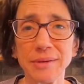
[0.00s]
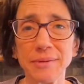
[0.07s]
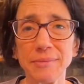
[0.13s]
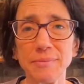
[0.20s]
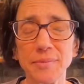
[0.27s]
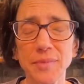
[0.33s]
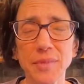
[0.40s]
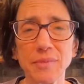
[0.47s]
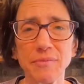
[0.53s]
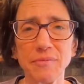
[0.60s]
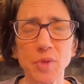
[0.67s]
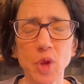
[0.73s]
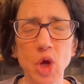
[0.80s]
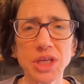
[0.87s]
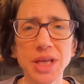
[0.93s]
I
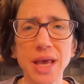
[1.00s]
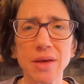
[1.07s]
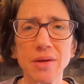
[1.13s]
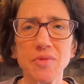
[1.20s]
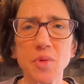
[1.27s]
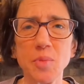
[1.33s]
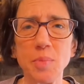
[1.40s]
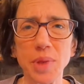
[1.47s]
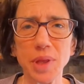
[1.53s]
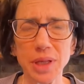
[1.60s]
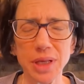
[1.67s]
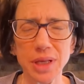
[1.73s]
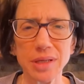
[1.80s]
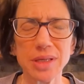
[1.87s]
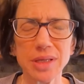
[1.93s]
lost count of the
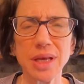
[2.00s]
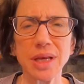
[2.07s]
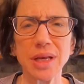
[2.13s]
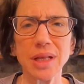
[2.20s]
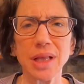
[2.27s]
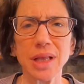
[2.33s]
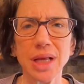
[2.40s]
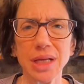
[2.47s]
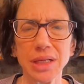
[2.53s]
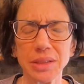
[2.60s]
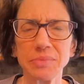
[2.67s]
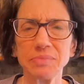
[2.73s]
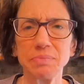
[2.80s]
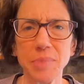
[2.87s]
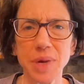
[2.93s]
millions that
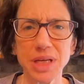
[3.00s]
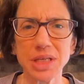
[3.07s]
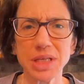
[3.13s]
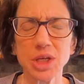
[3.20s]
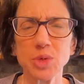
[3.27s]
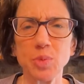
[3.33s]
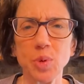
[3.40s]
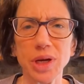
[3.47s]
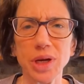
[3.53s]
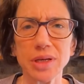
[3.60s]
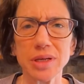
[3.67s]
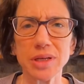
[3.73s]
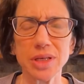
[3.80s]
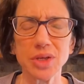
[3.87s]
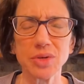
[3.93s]
Elon Musk is
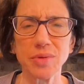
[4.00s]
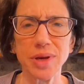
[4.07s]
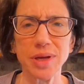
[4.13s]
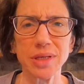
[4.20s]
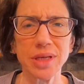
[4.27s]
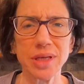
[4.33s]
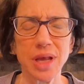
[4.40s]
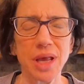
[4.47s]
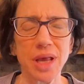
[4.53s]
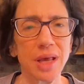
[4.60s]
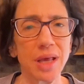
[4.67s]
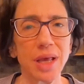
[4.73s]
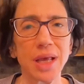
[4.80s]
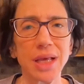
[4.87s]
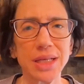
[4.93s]
putting into this race.
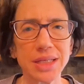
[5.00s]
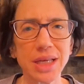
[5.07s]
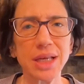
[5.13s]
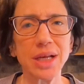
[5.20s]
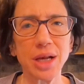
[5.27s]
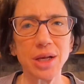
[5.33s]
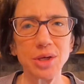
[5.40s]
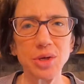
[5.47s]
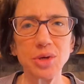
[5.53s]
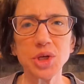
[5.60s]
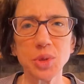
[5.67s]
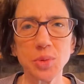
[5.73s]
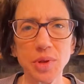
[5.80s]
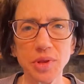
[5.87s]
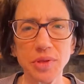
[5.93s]
It's an
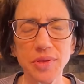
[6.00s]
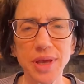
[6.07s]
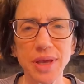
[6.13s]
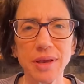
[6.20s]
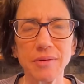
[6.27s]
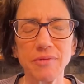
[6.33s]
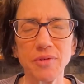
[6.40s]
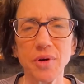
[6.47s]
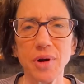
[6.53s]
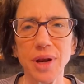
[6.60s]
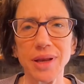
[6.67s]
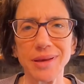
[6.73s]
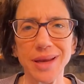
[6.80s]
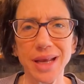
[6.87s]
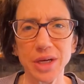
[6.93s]
unusual thing
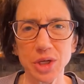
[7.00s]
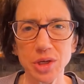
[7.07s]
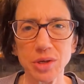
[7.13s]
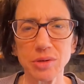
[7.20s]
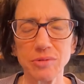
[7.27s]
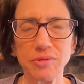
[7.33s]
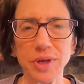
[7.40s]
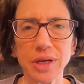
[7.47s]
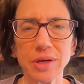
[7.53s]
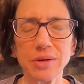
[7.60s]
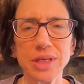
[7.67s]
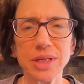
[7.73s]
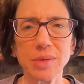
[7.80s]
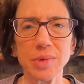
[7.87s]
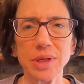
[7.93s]
for a national
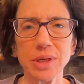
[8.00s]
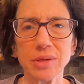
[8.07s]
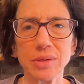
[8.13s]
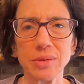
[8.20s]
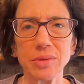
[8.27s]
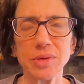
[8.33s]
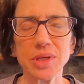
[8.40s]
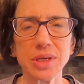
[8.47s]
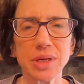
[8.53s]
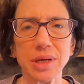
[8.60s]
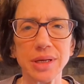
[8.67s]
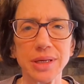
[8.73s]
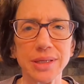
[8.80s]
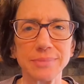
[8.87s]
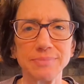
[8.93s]
figure, someone
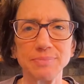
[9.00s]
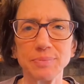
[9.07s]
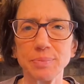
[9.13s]
who's